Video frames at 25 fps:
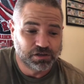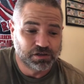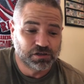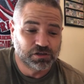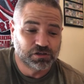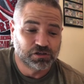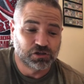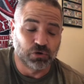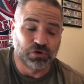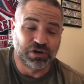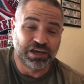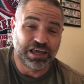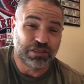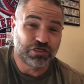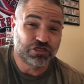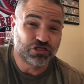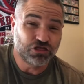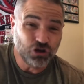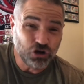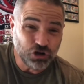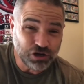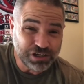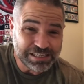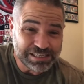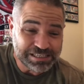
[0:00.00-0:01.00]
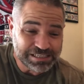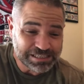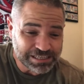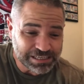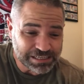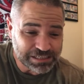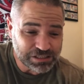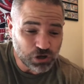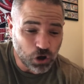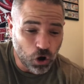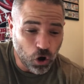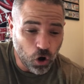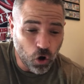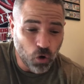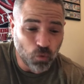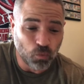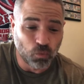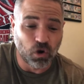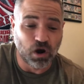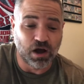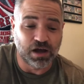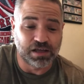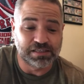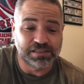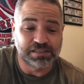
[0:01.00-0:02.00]
So he had 36 home
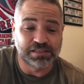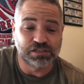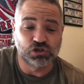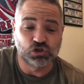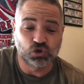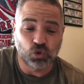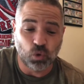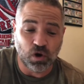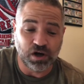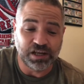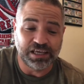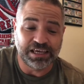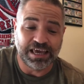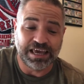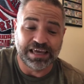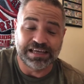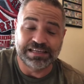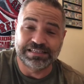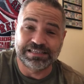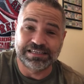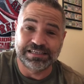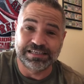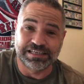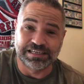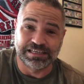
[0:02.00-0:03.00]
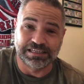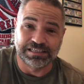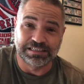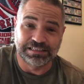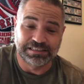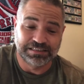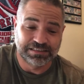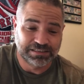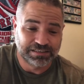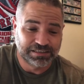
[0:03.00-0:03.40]
runs in 2018